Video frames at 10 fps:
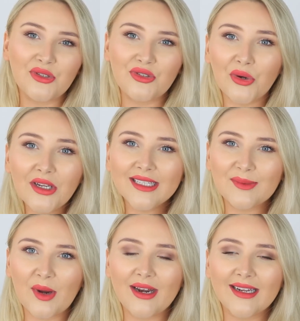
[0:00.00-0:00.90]
enjoy
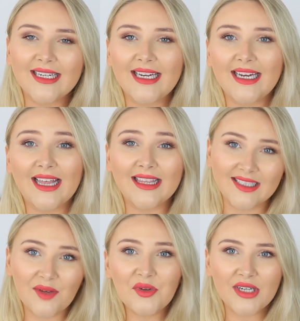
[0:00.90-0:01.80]
this product in the
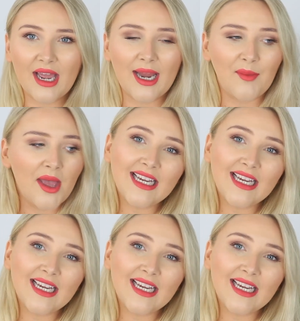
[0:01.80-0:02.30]
summertime.